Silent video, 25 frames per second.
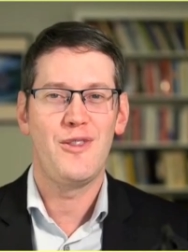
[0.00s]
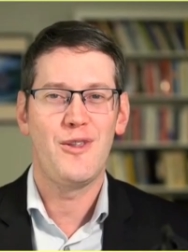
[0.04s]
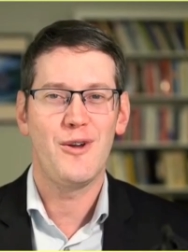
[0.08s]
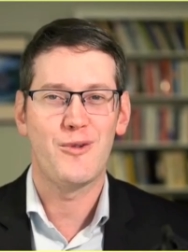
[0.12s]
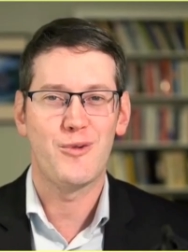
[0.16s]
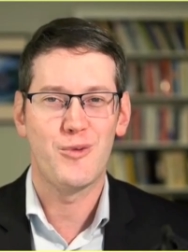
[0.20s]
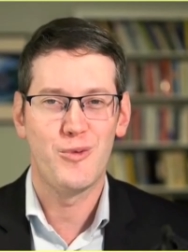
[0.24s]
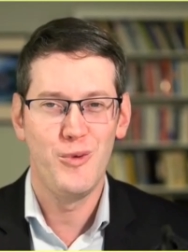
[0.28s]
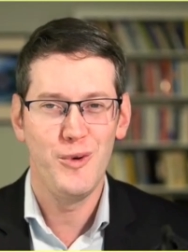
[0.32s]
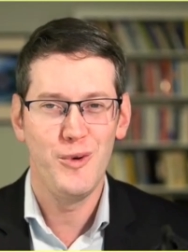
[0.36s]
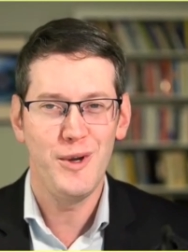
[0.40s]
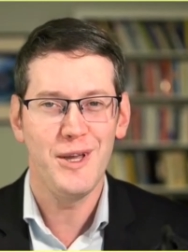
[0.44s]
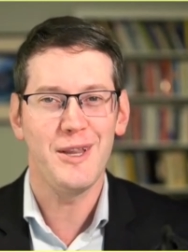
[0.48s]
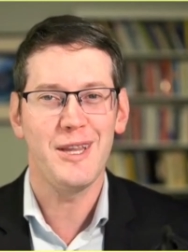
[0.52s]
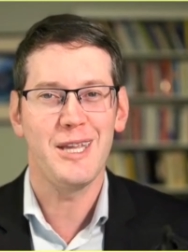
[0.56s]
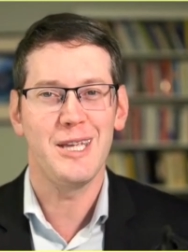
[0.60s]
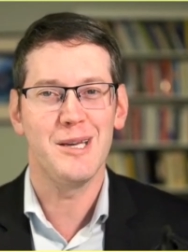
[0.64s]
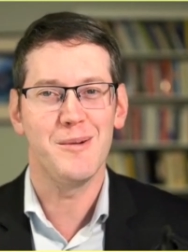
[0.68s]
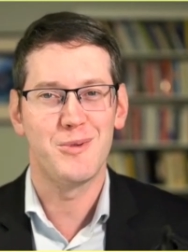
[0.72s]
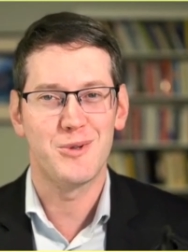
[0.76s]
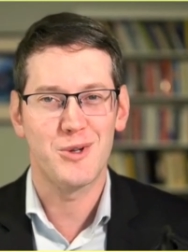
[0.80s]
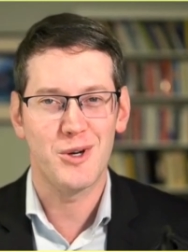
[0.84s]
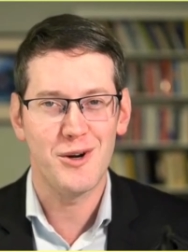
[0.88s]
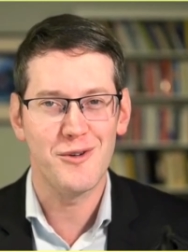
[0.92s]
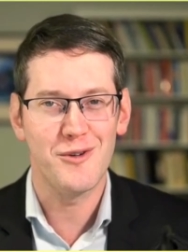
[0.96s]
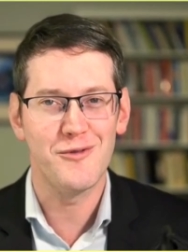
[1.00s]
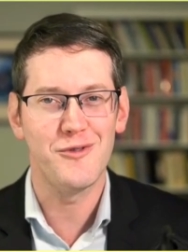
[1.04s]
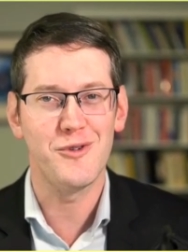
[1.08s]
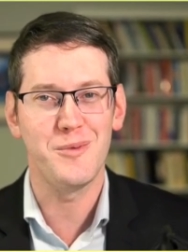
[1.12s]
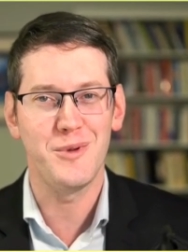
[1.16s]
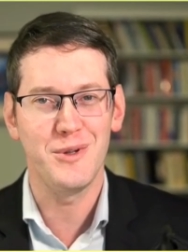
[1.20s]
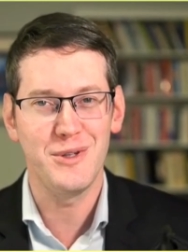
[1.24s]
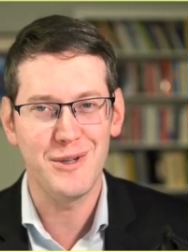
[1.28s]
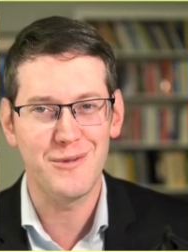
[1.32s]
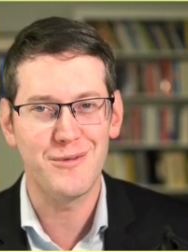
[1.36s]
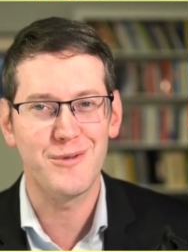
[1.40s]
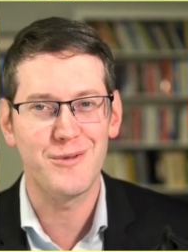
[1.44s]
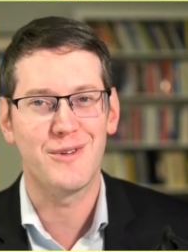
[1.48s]
There's really observable
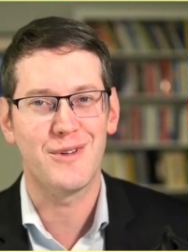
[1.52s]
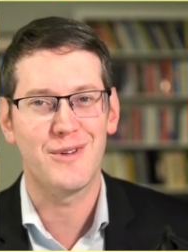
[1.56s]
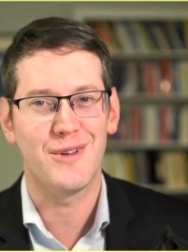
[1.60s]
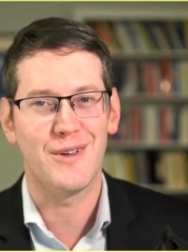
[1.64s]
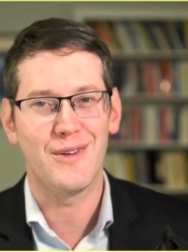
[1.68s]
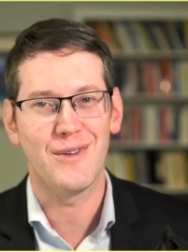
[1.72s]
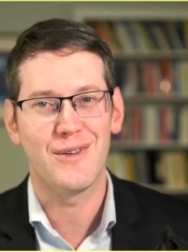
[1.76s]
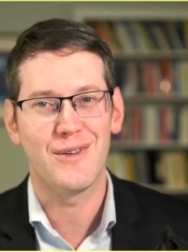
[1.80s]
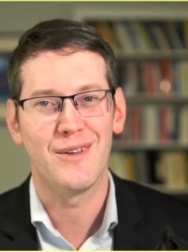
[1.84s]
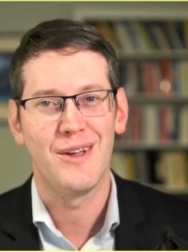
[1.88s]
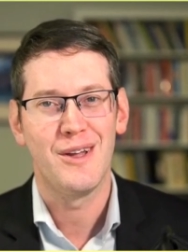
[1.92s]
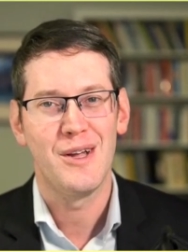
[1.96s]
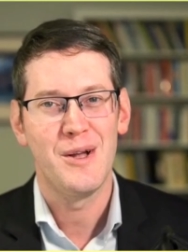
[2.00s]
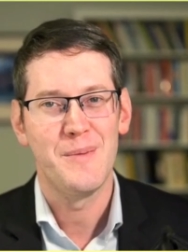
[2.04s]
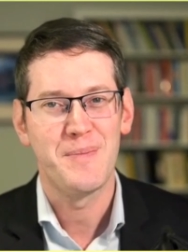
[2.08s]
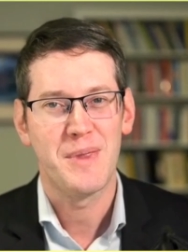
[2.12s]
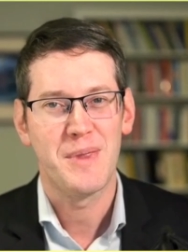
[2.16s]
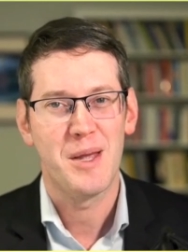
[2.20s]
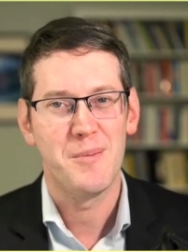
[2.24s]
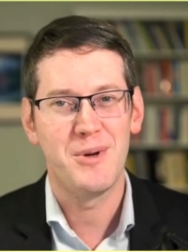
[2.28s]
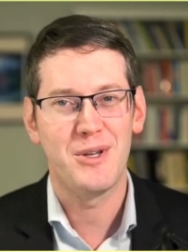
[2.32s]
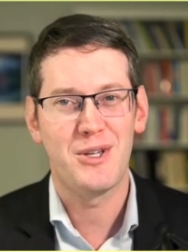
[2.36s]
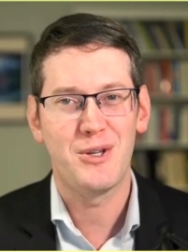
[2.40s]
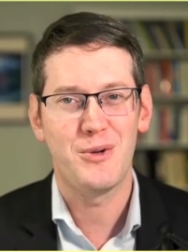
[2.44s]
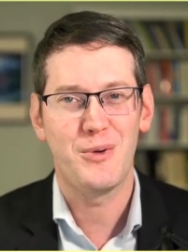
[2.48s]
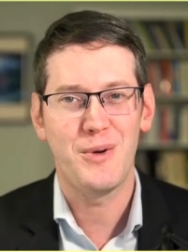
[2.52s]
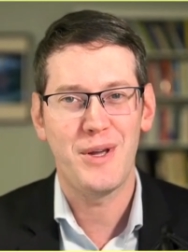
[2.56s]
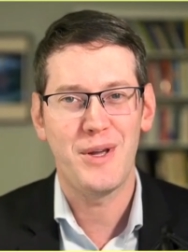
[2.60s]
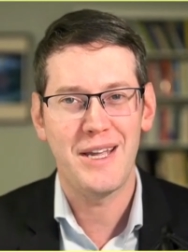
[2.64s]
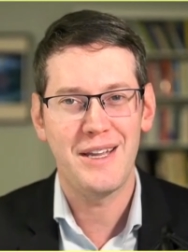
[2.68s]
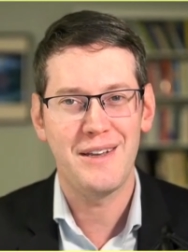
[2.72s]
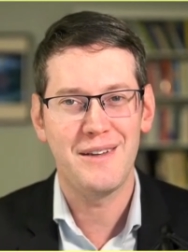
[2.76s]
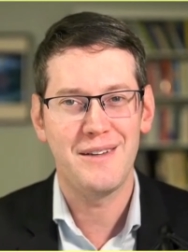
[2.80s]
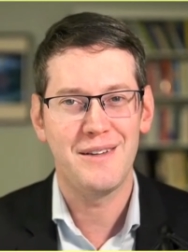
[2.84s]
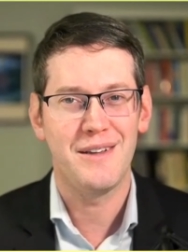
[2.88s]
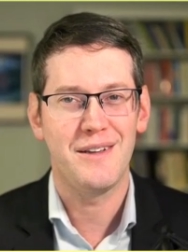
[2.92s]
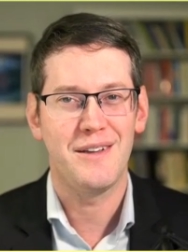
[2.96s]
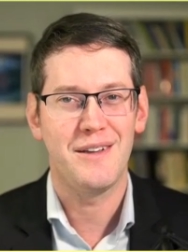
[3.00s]
differences
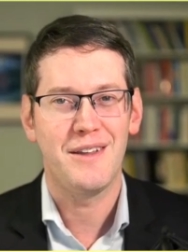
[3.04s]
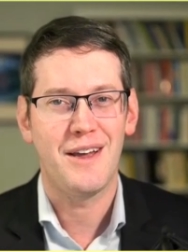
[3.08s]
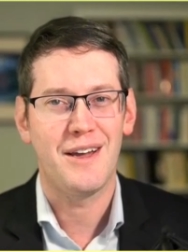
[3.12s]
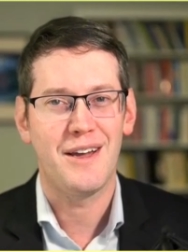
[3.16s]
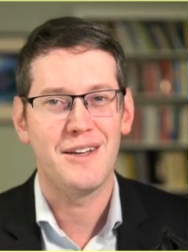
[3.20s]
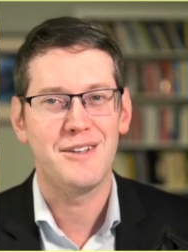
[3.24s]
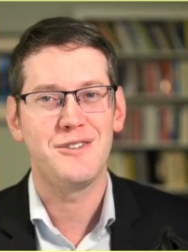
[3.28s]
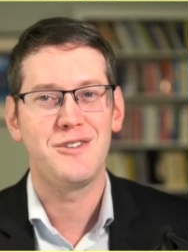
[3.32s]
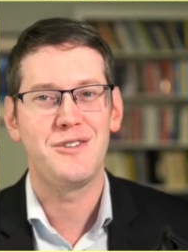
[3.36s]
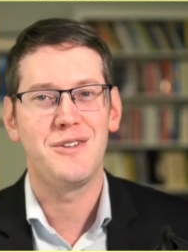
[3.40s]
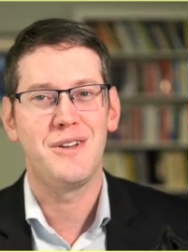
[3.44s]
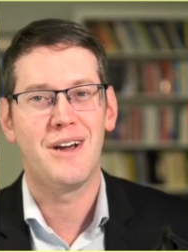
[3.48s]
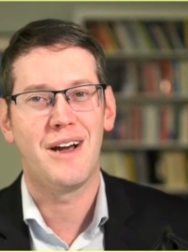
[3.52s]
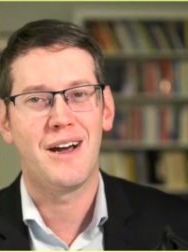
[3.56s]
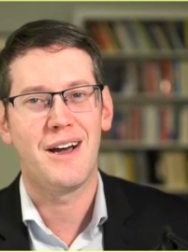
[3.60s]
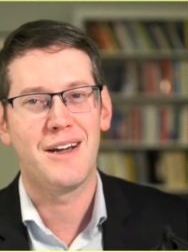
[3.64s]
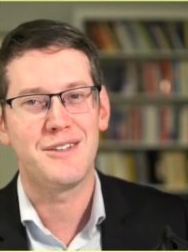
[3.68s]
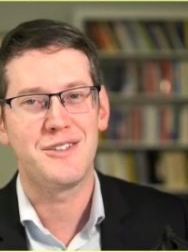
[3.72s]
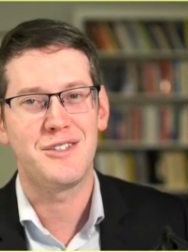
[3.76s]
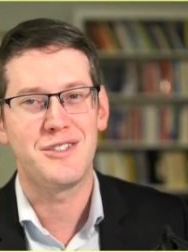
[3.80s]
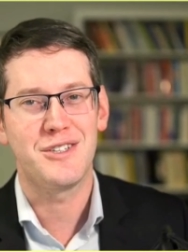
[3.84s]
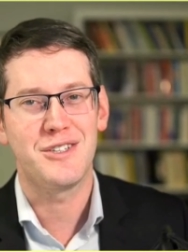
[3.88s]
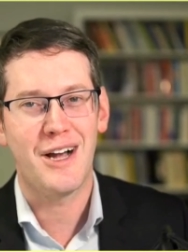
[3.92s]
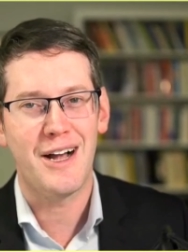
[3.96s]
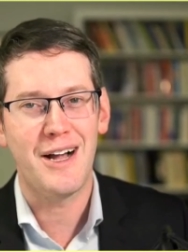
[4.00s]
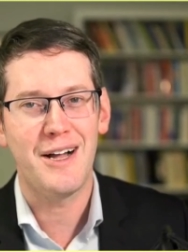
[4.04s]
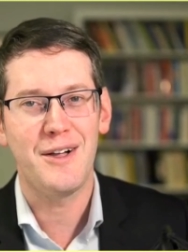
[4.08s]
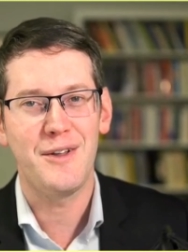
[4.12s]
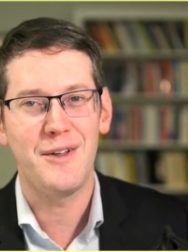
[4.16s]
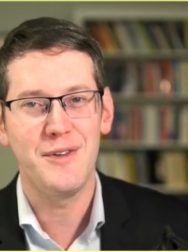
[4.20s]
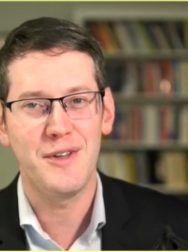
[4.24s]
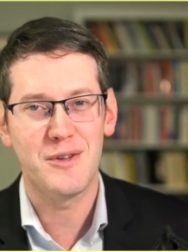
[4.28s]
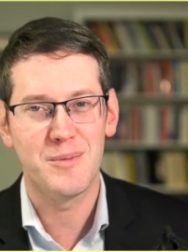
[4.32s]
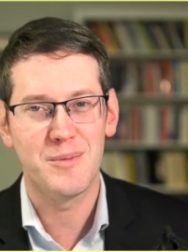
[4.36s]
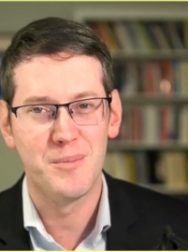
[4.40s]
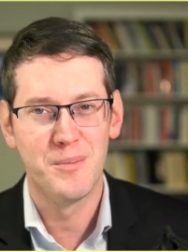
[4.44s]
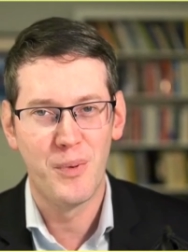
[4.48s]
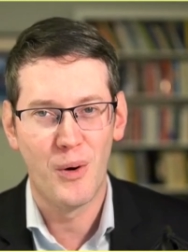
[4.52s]
between a child
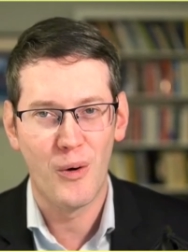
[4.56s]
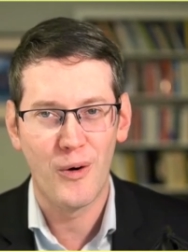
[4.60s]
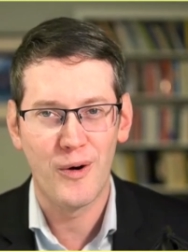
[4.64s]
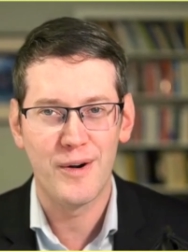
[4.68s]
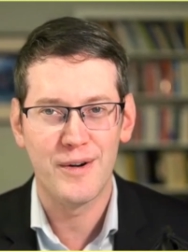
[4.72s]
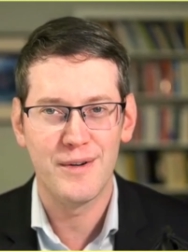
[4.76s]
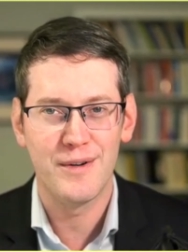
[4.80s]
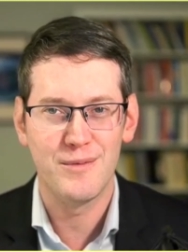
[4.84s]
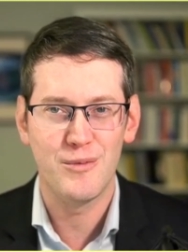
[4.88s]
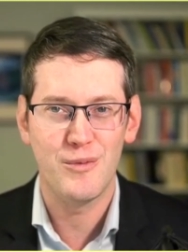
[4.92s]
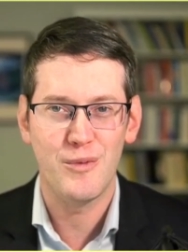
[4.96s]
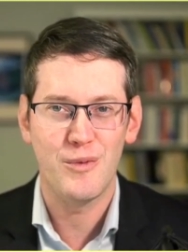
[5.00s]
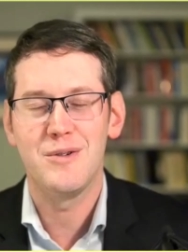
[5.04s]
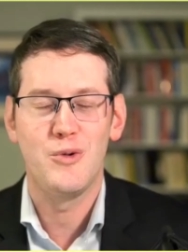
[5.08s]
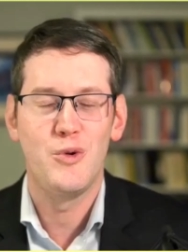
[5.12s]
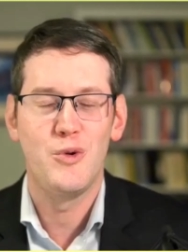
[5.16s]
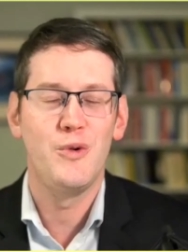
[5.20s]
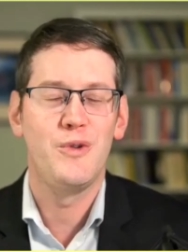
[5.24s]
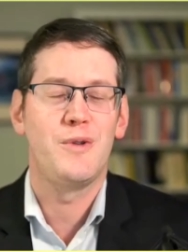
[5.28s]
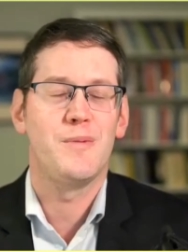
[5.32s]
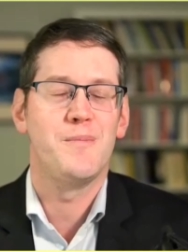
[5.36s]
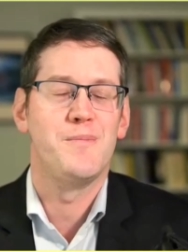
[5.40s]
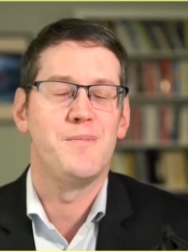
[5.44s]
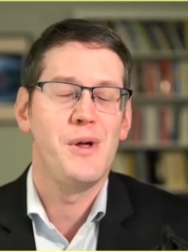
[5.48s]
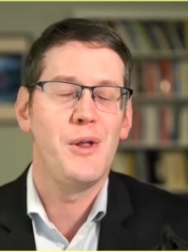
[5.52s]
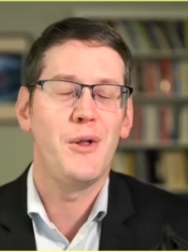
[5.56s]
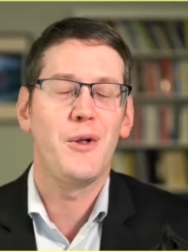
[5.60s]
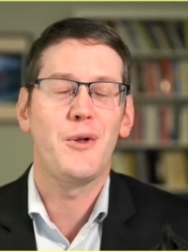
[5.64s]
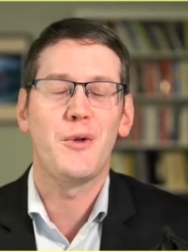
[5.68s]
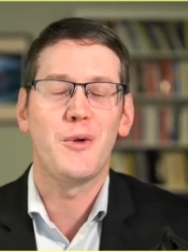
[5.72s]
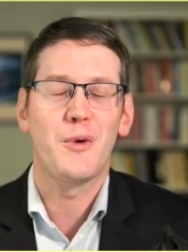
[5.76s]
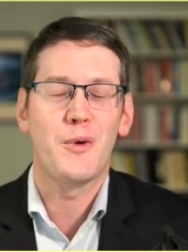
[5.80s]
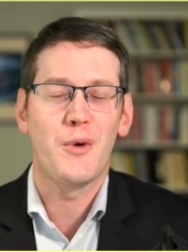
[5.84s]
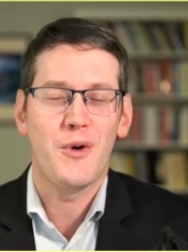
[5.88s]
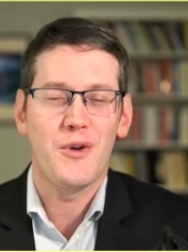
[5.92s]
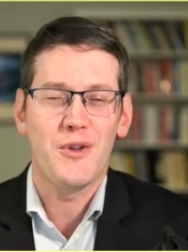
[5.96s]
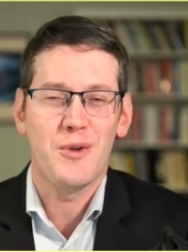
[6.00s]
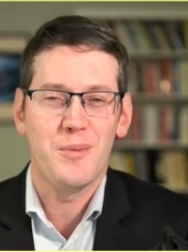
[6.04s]
that's born whose
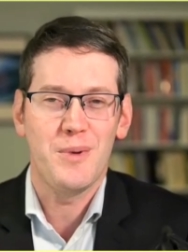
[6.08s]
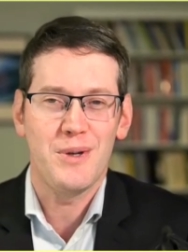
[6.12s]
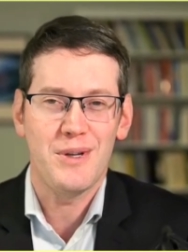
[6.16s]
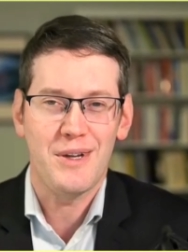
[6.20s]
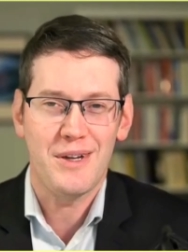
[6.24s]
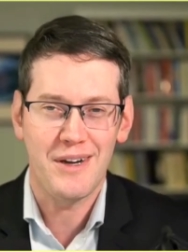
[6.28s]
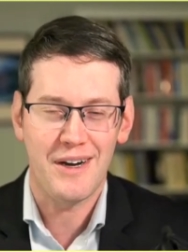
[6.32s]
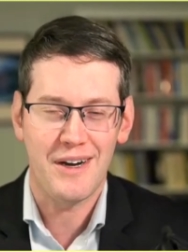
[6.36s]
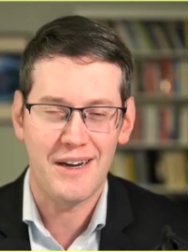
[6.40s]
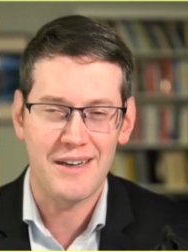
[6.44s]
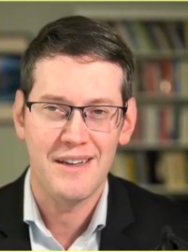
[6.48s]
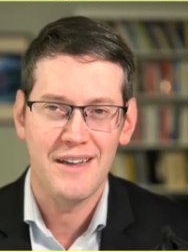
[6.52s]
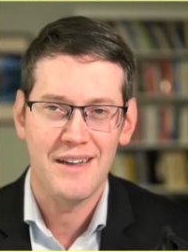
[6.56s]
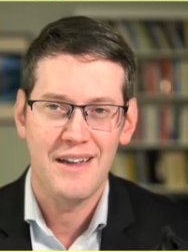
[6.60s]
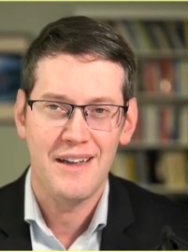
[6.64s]
umbilical cord's been cut,